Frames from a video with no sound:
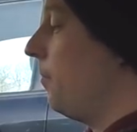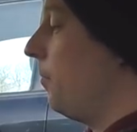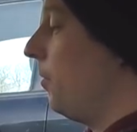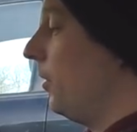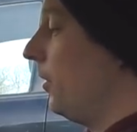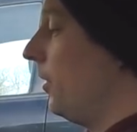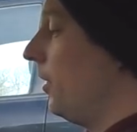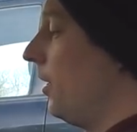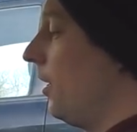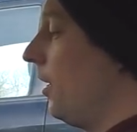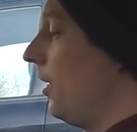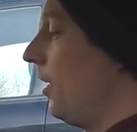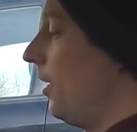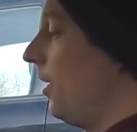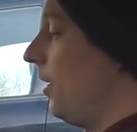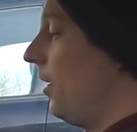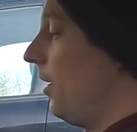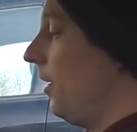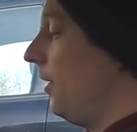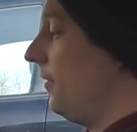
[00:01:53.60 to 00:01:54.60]
but
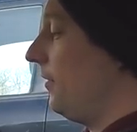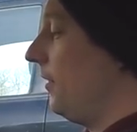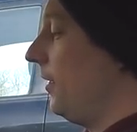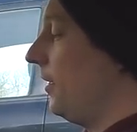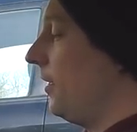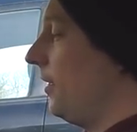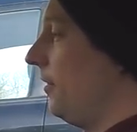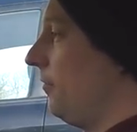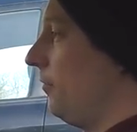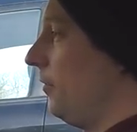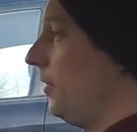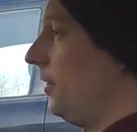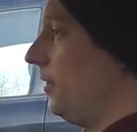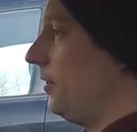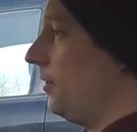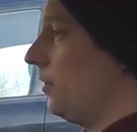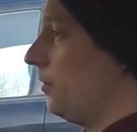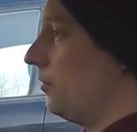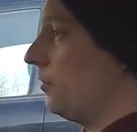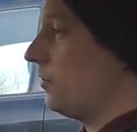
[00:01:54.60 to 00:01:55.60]
I think if we
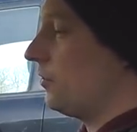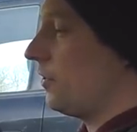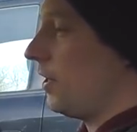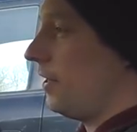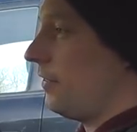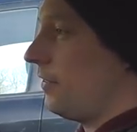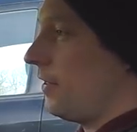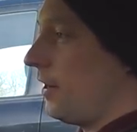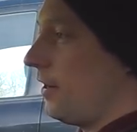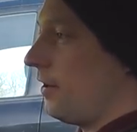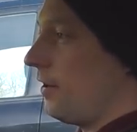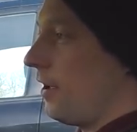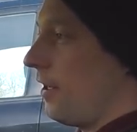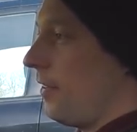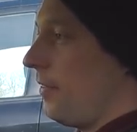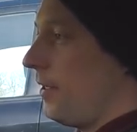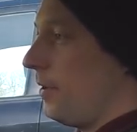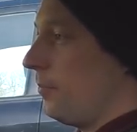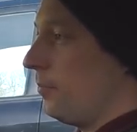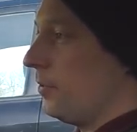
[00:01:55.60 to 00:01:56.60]
go straight there
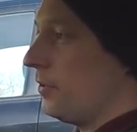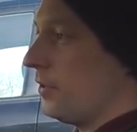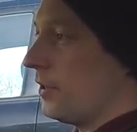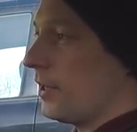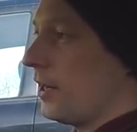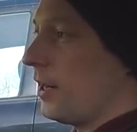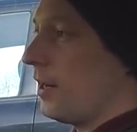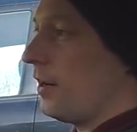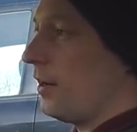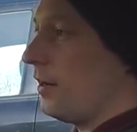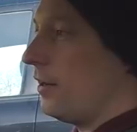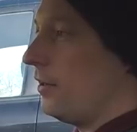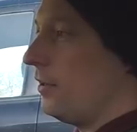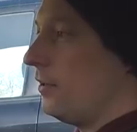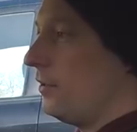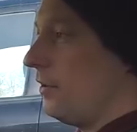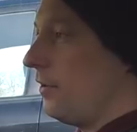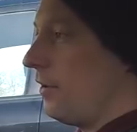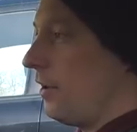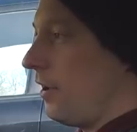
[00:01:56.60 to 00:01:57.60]
and then put the car
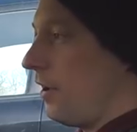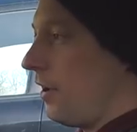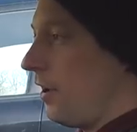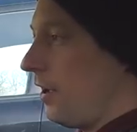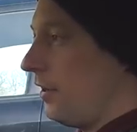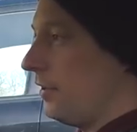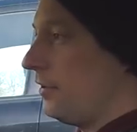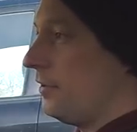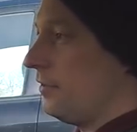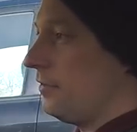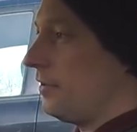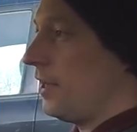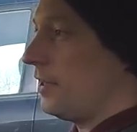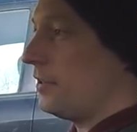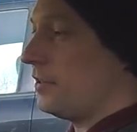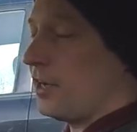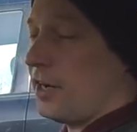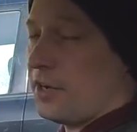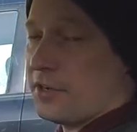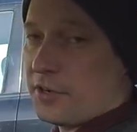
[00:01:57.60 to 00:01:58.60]
onto the
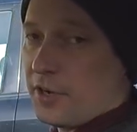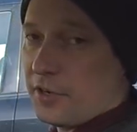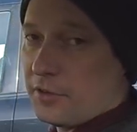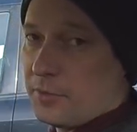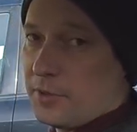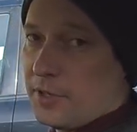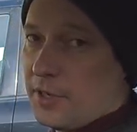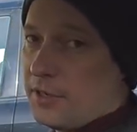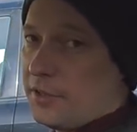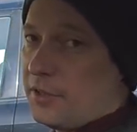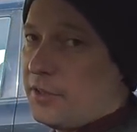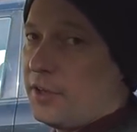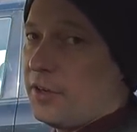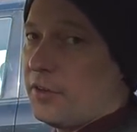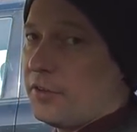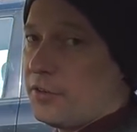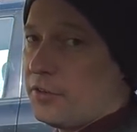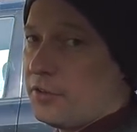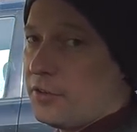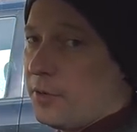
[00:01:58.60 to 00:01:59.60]
fast charger as we did in the
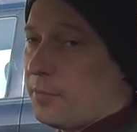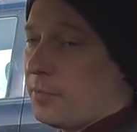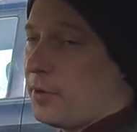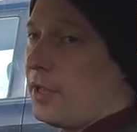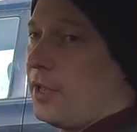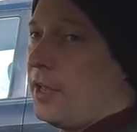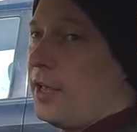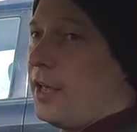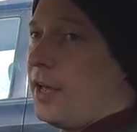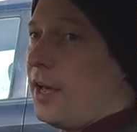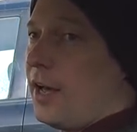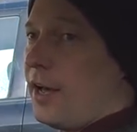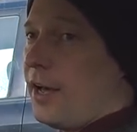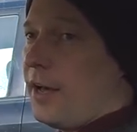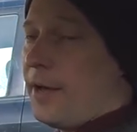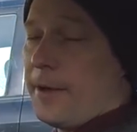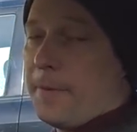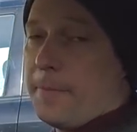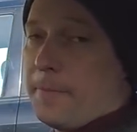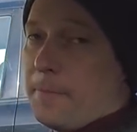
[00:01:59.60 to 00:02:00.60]
other trip,
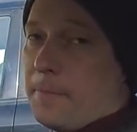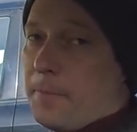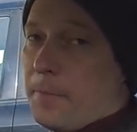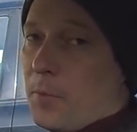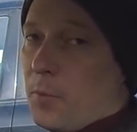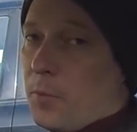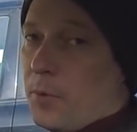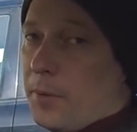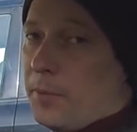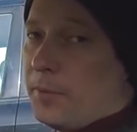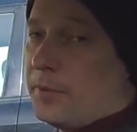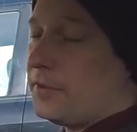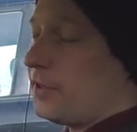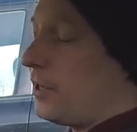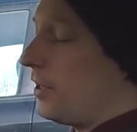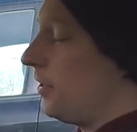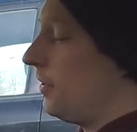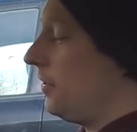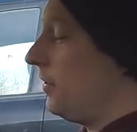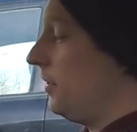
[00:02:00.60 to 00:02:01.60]
um, we will
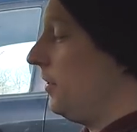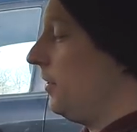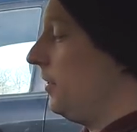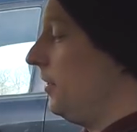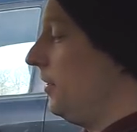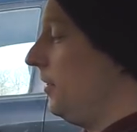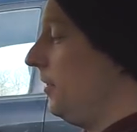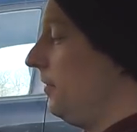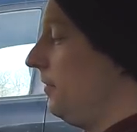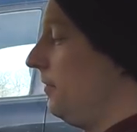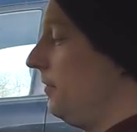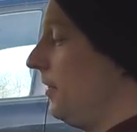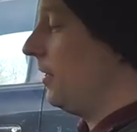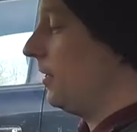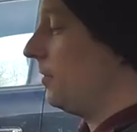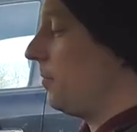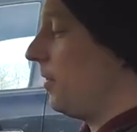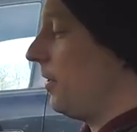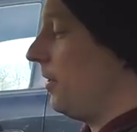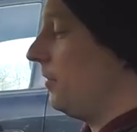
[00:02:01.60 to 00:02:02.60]
start to
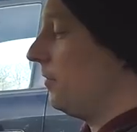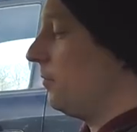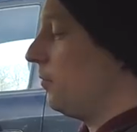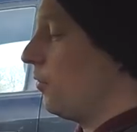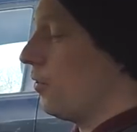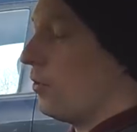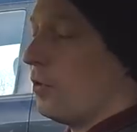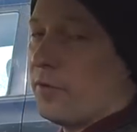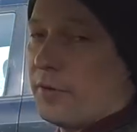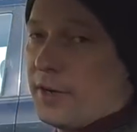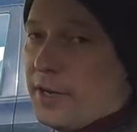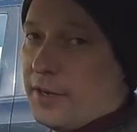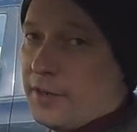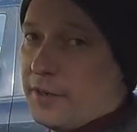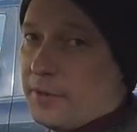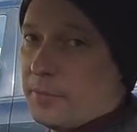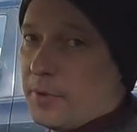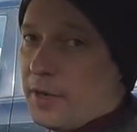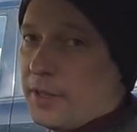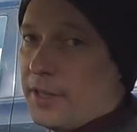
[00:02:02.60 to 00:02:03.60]
experience more
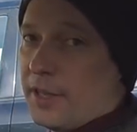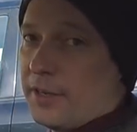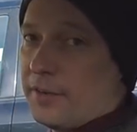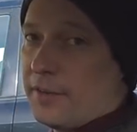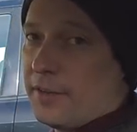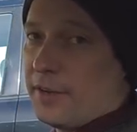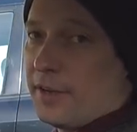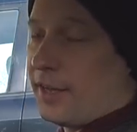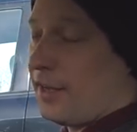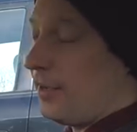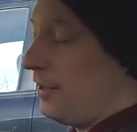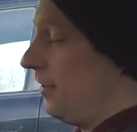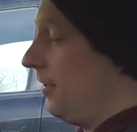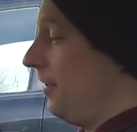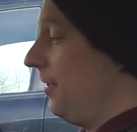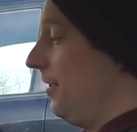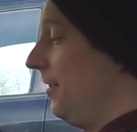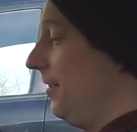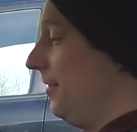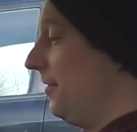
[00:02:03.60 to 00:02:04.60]
overheating by the end of the day.
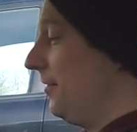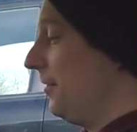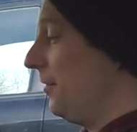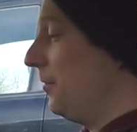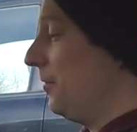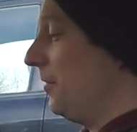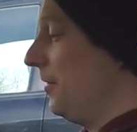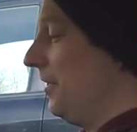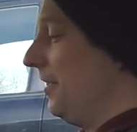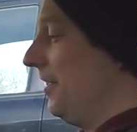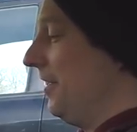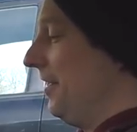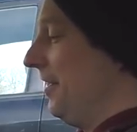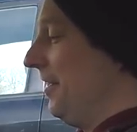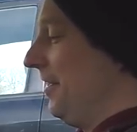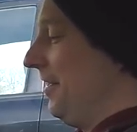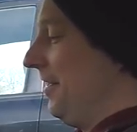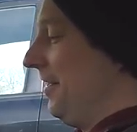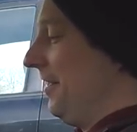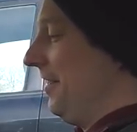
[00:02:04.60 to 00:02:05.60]
So
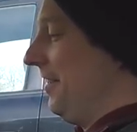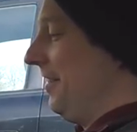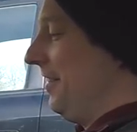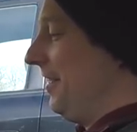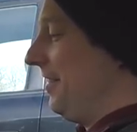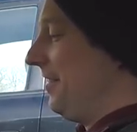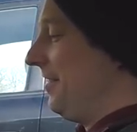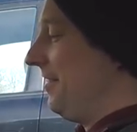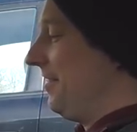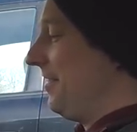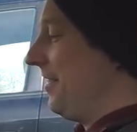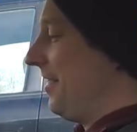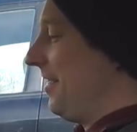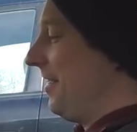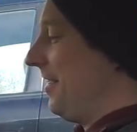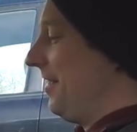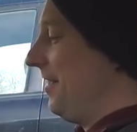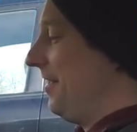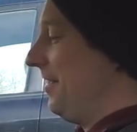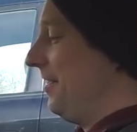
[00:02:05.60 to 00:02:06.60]
let's
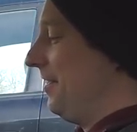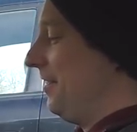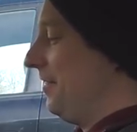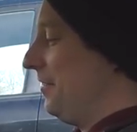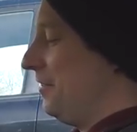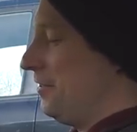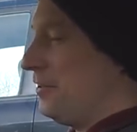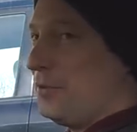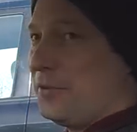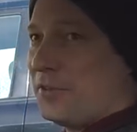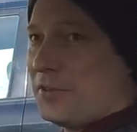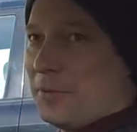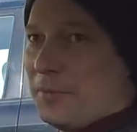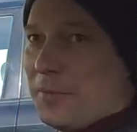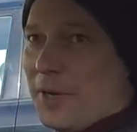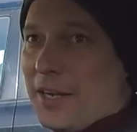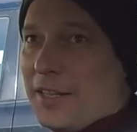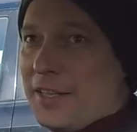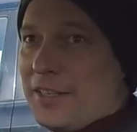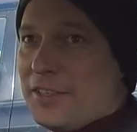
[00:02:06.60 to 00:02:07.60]
uh, do some
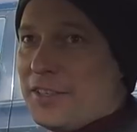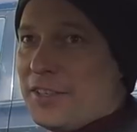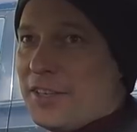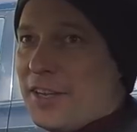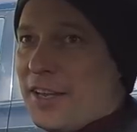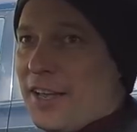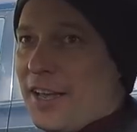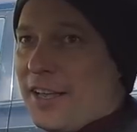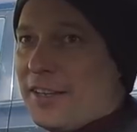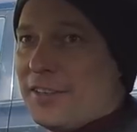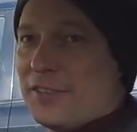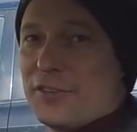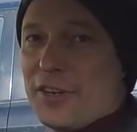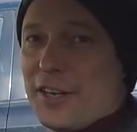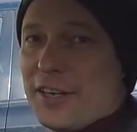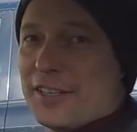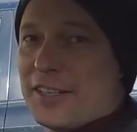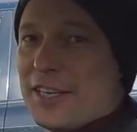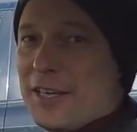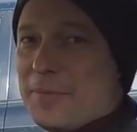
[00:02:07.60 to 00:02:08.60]
mileage and
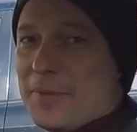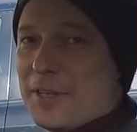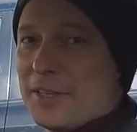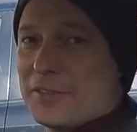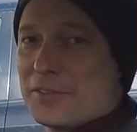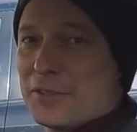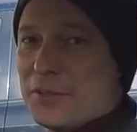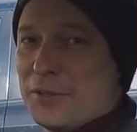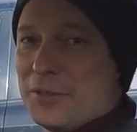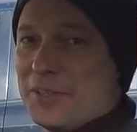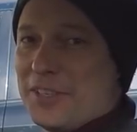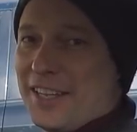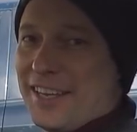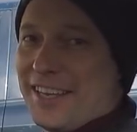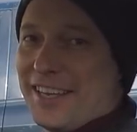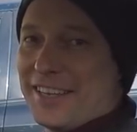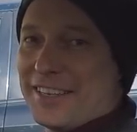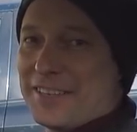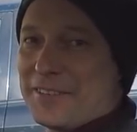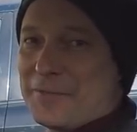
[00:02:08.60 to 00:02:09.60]
try and keep things cool
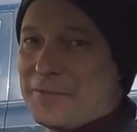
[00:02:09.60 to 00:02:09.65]
today.